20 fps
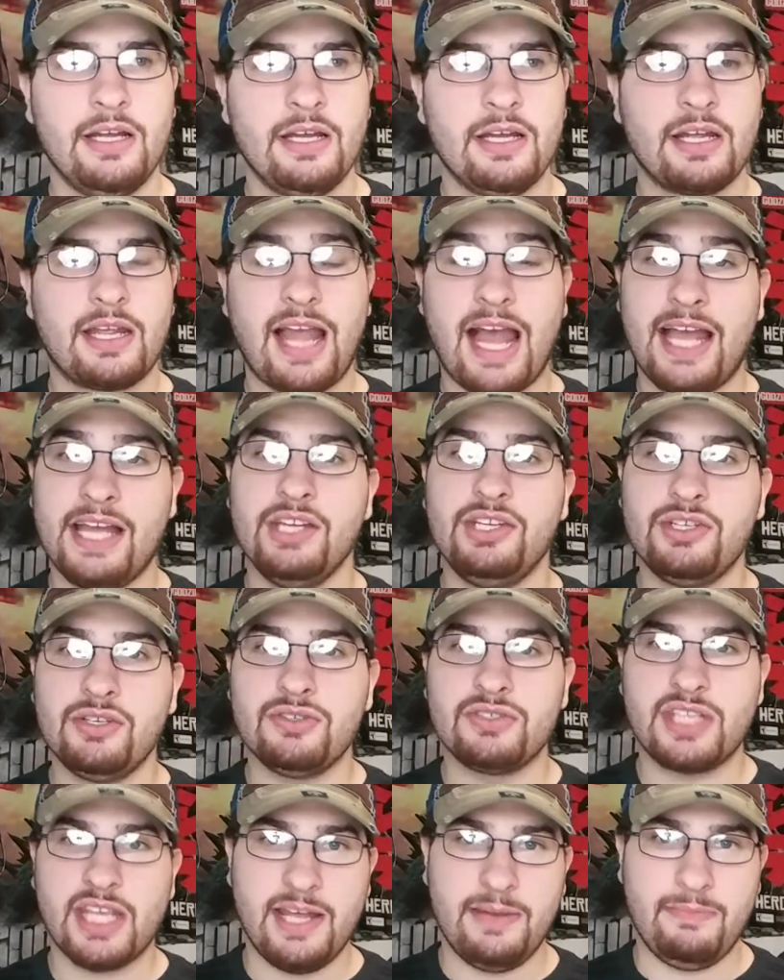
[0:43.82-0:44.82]

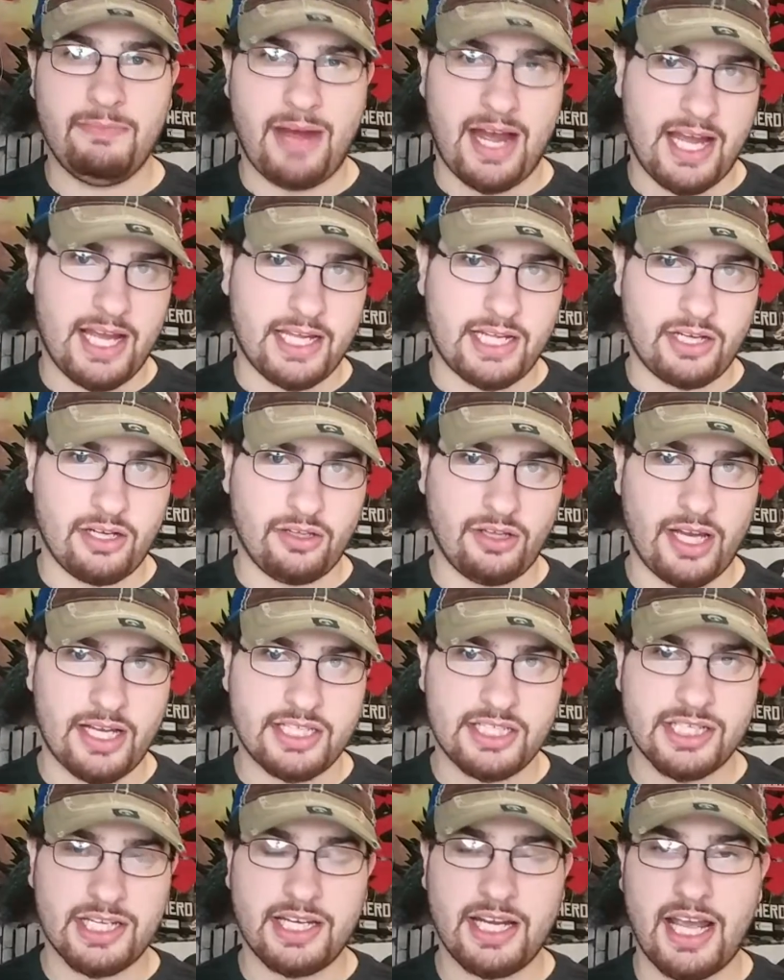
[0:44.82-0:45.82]
Kaijus in my
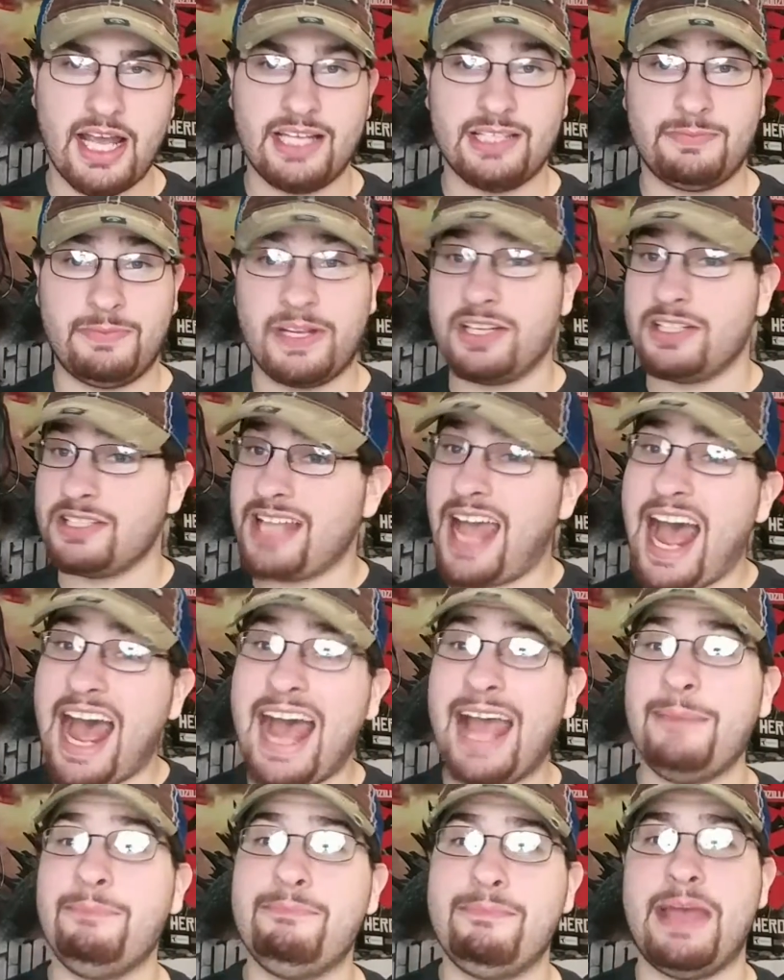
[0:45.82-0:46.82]
collection as because
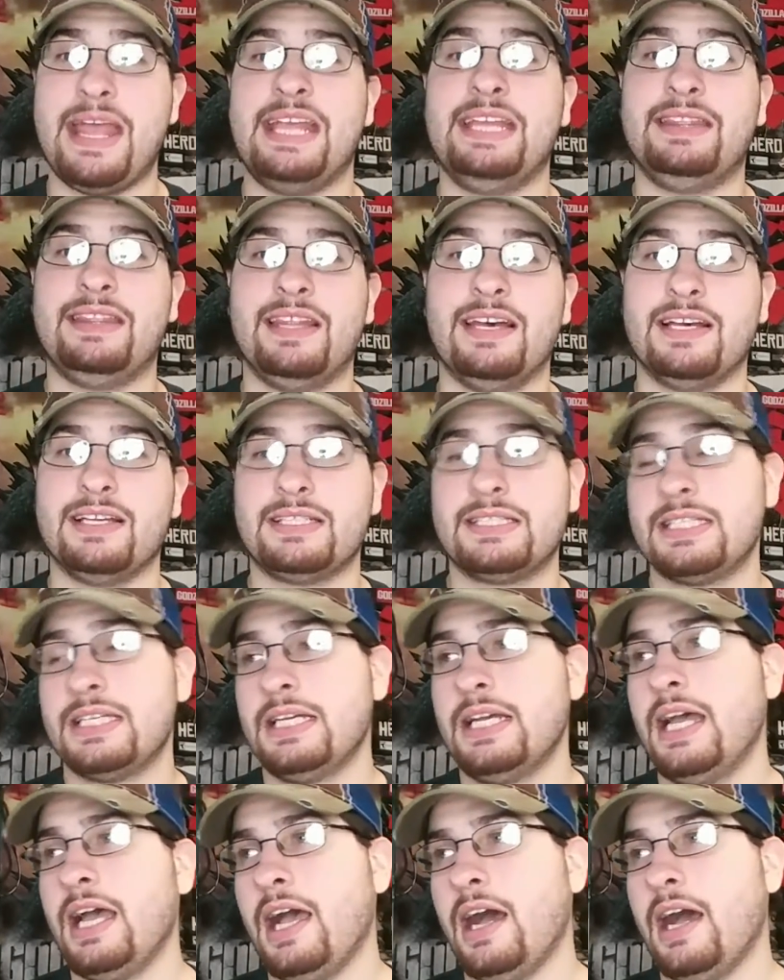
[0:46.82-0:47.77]
I made this.